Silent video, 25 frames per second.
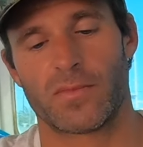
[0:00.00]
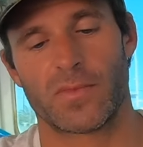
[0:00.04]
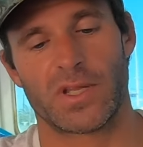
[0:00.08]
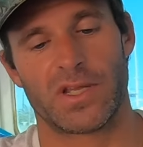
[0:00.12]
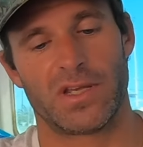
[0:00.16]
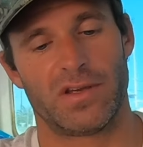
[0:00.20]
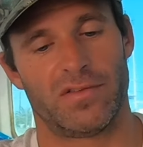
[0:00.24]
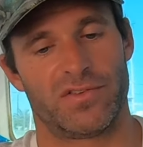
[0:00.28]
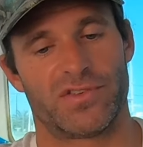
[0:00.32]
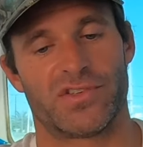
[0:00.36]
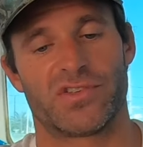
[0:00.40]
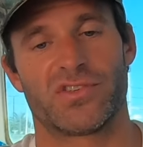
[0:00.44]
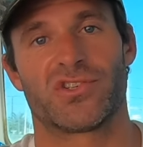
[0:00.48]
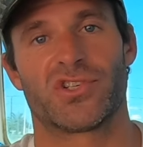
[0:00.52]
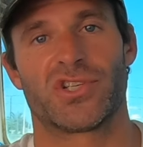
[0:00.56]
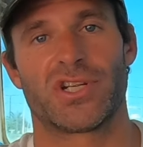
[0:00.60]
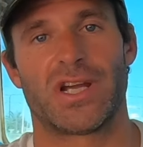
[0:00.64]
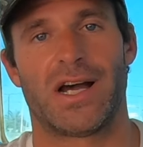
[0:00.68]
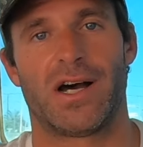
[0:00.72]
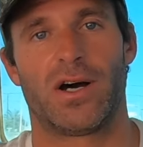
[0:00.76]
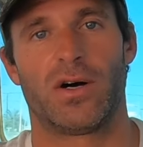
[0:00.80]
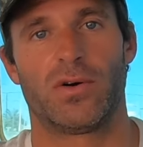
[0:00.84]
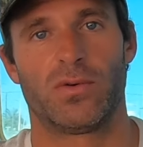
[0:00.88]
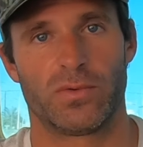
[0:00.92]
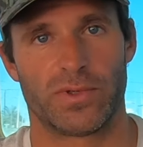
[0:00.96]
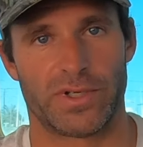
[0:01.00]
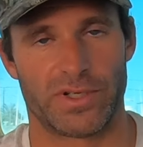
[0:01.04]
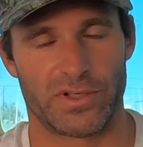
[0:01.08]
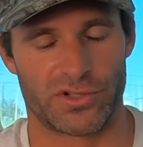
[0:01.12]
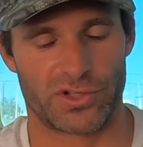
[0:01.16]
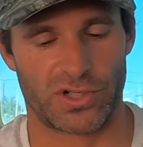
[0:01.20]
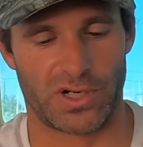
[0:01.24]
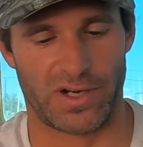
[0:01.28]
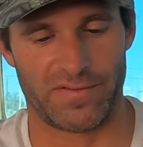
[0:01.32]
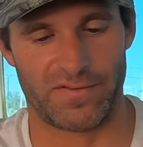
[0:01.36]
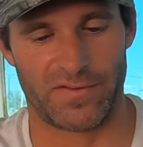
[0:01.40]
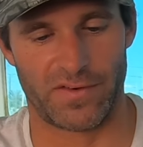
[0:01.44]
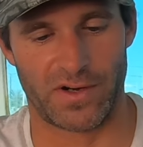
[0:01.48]
Give us a shout, we can
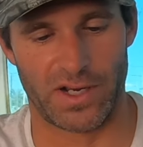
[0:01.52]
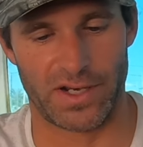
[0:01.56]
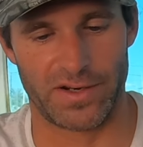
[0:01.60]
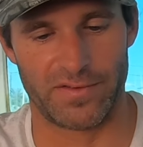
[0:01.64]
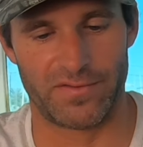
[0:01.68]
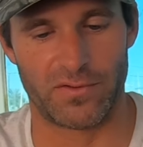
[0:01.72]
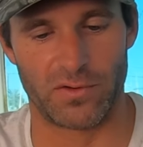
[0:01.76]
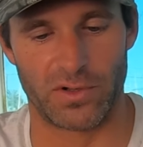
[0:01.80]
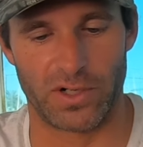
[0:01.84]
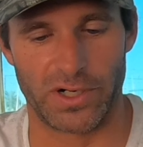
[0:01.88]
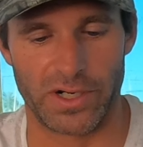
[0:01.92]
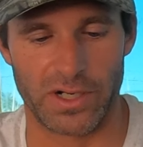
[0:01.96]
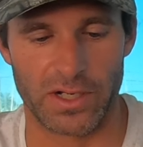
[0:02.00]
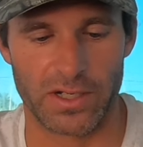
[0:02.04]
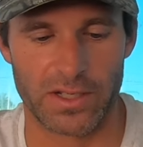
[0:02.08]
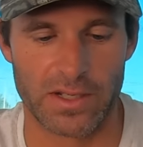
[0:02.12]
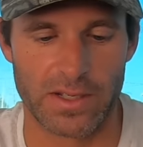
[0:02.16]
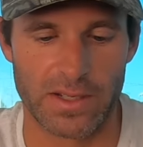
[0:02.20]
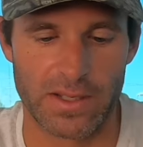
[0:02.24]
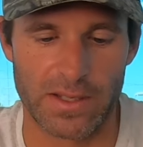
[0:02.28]
try and find it for you.